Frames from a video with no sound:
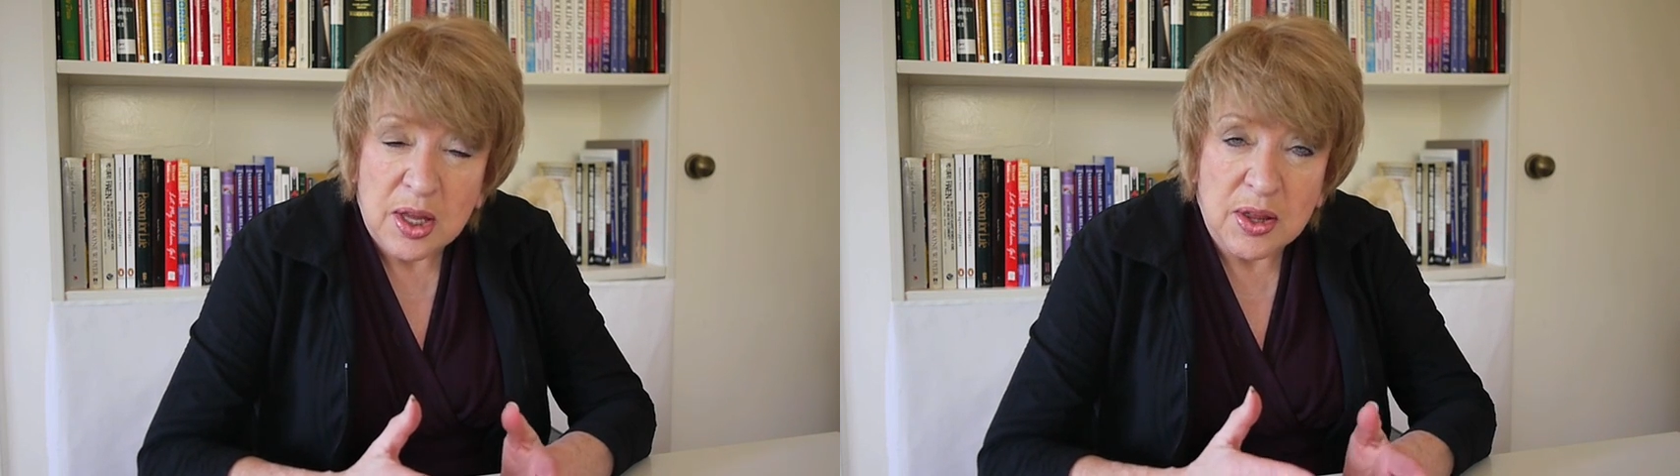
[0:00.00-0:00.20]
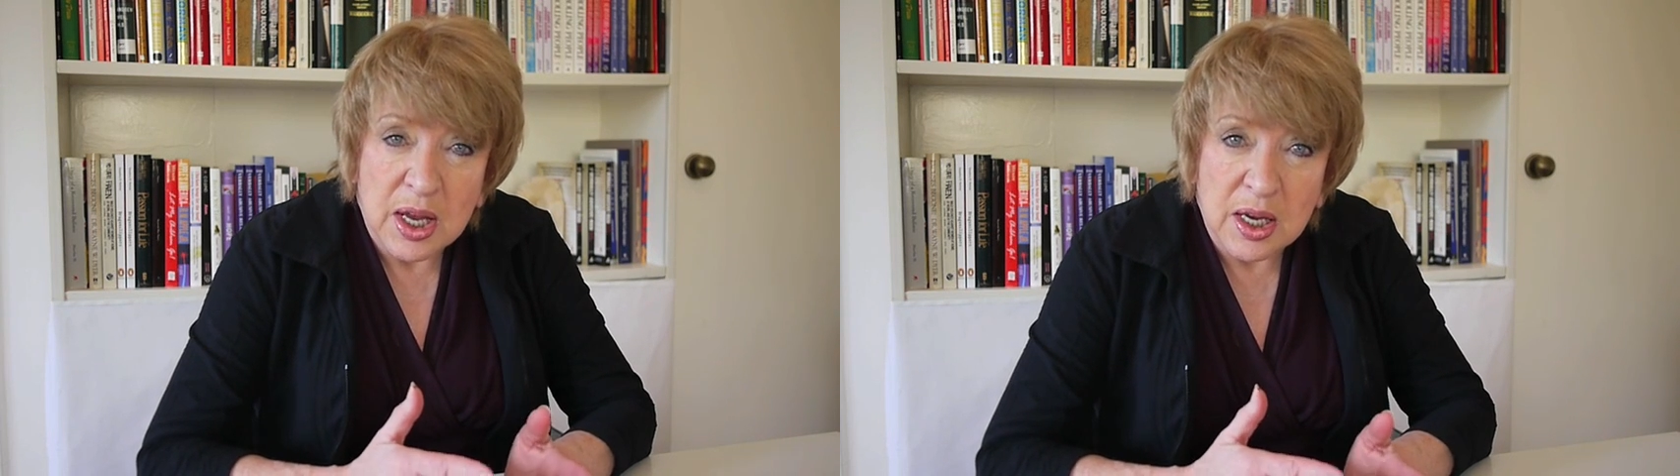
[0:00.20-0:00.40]

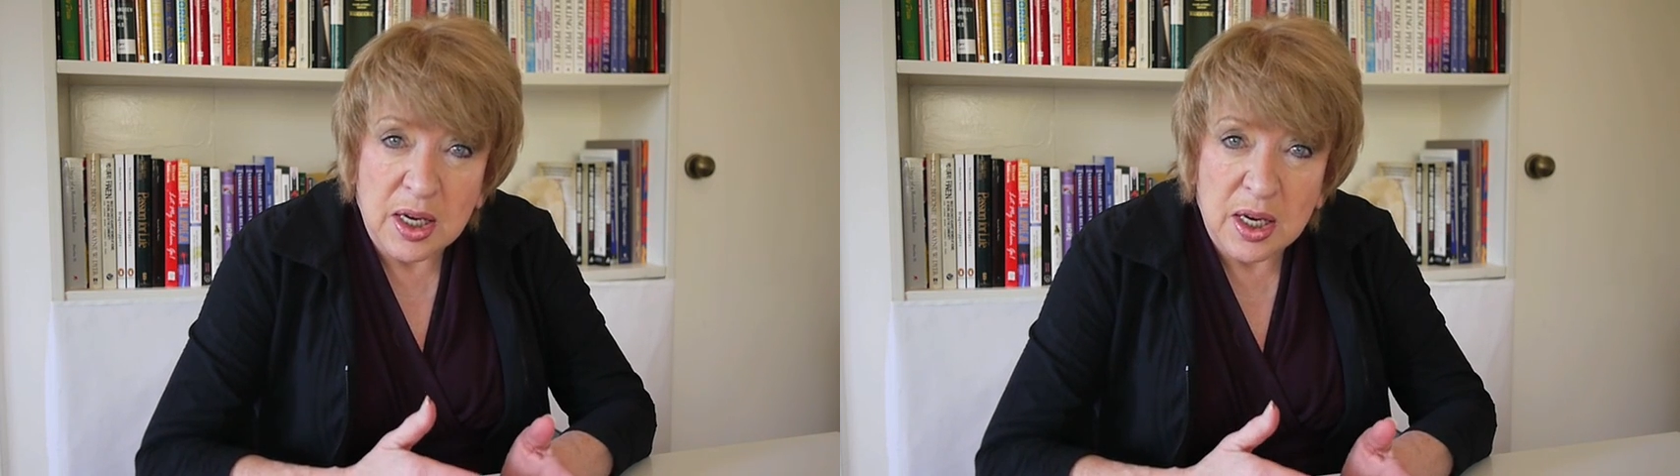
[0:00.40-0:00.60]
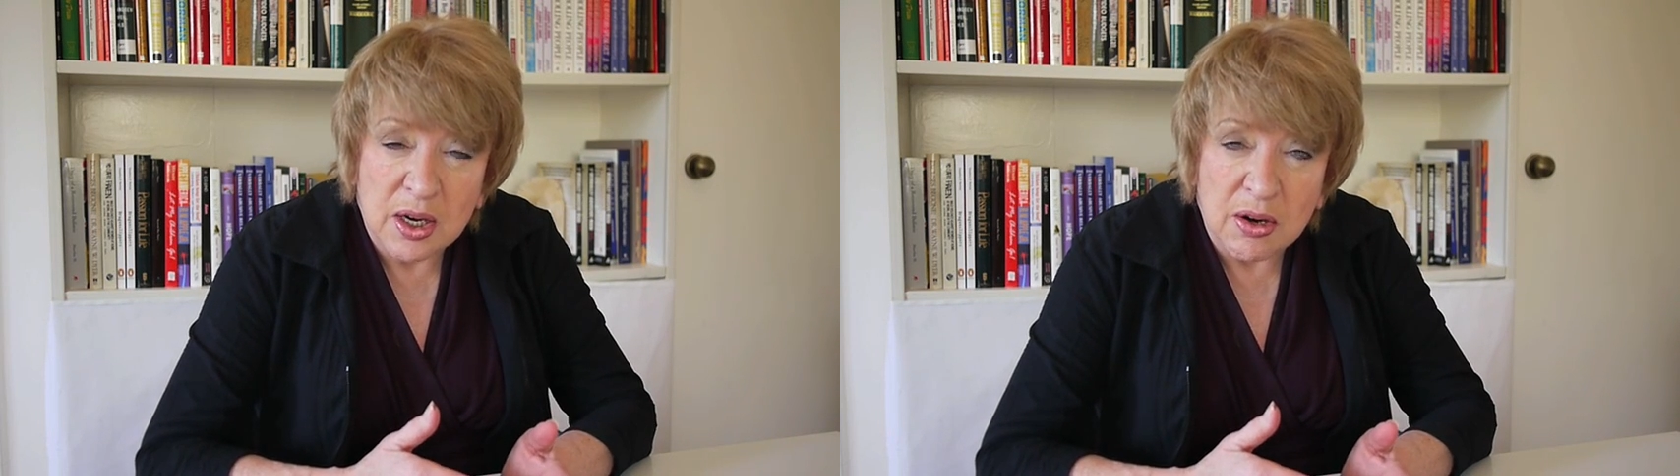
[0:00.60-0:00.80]
They
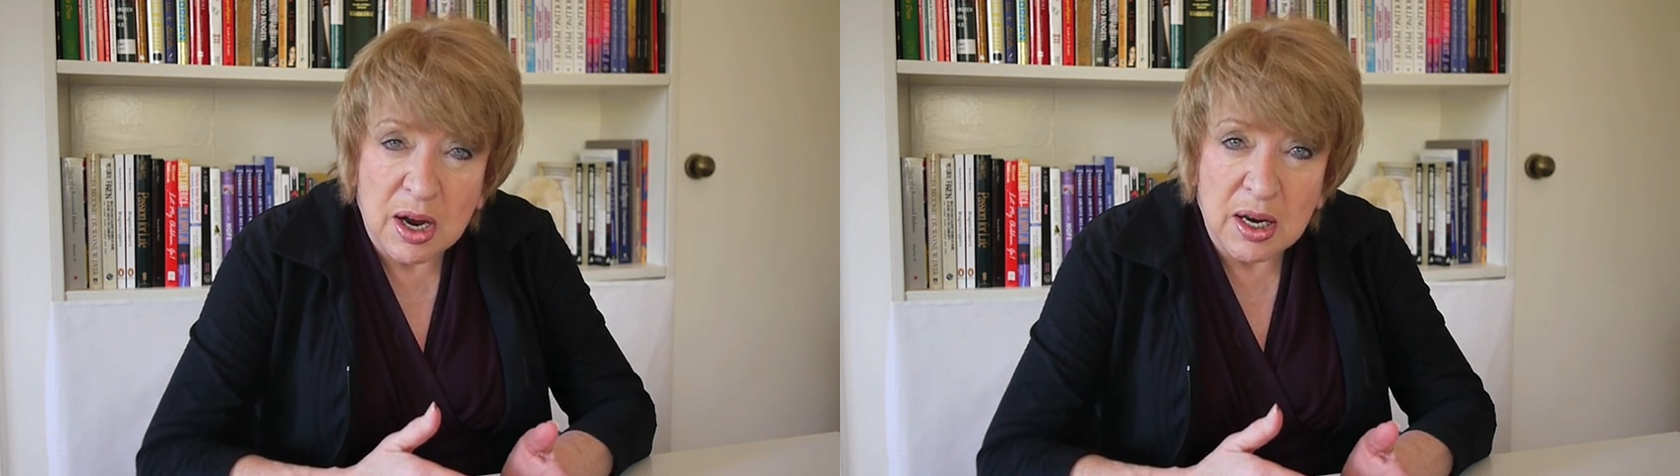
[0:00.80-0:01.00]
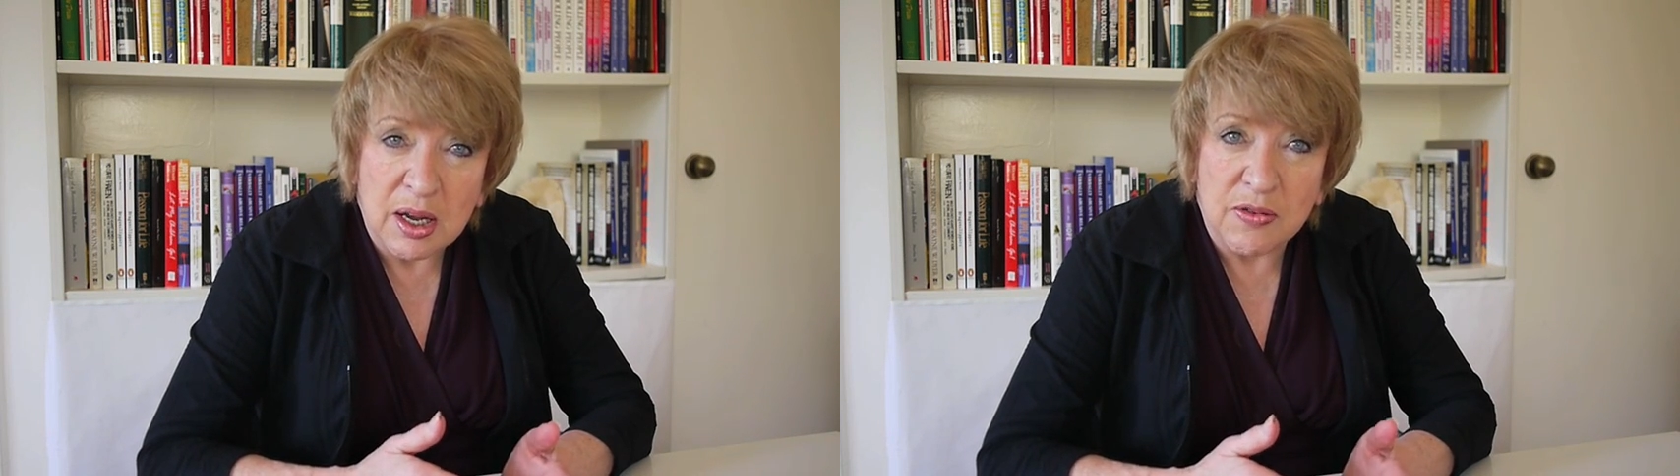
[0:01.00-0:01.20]
can hear I
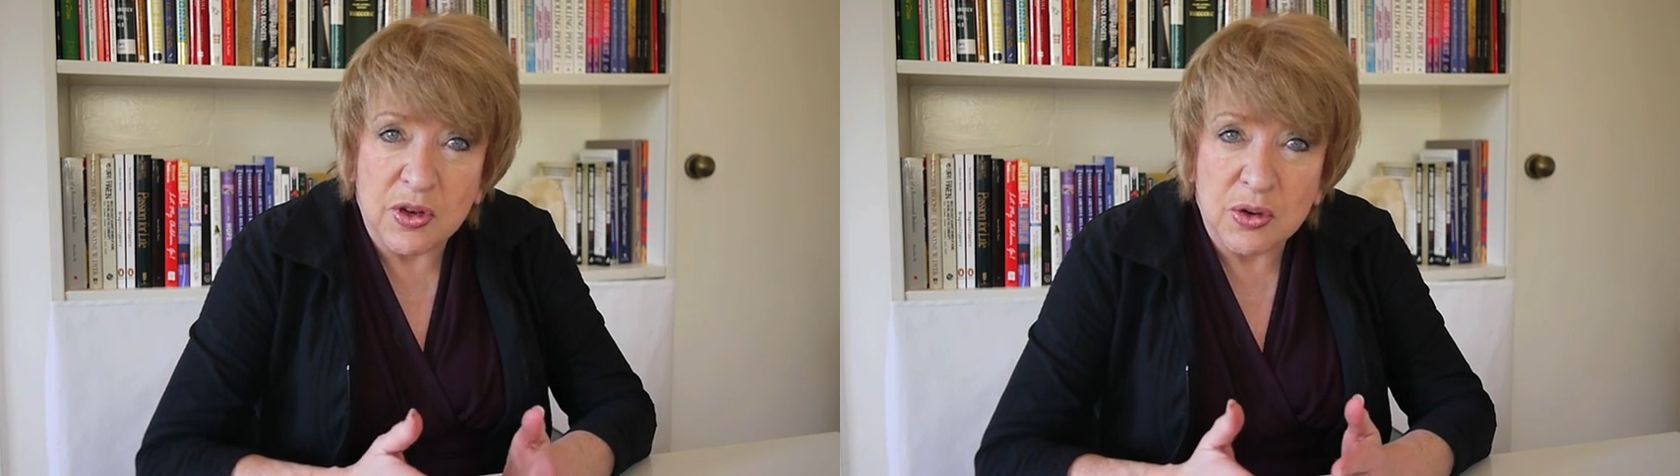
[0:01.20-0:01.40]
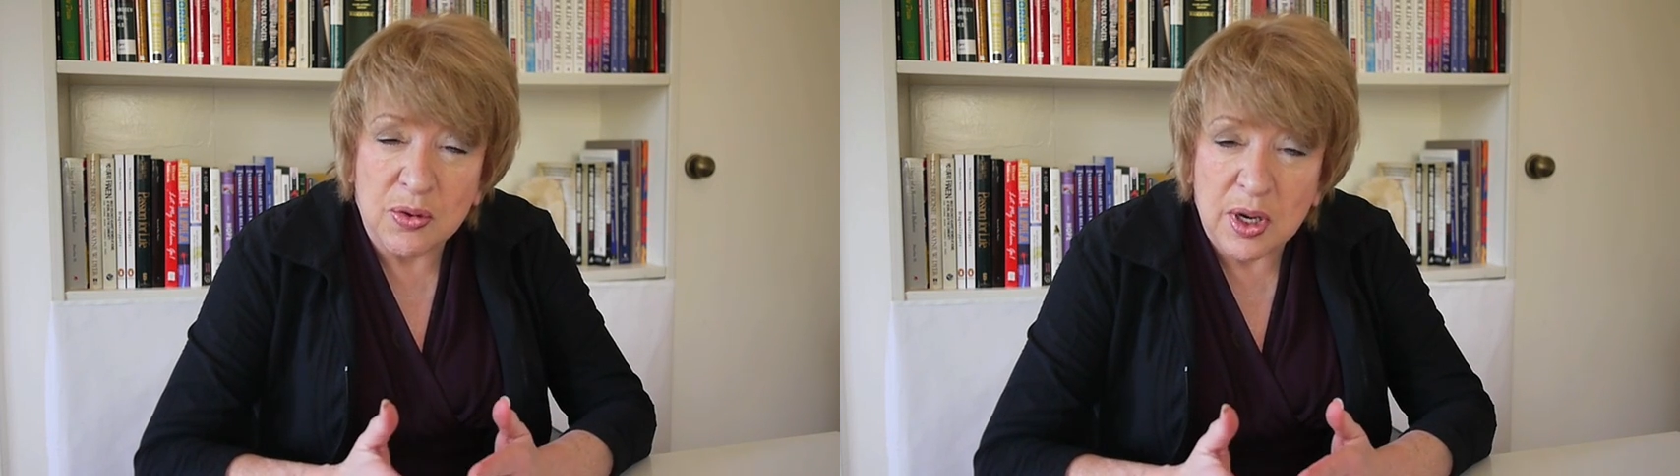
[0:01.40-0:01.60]
love you